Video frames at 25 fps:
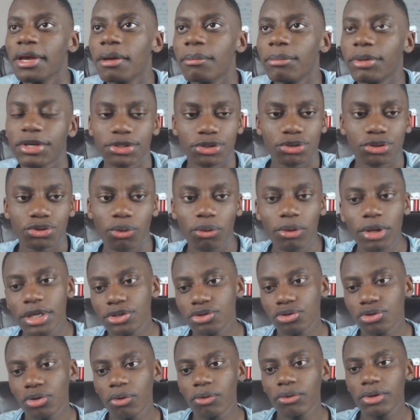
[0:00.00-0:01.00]
because
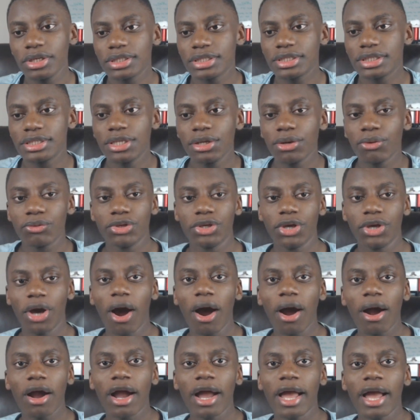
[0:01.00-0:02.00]
Tolisso is still
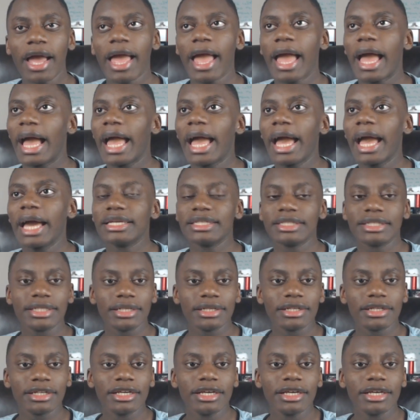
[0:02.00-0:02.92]
young and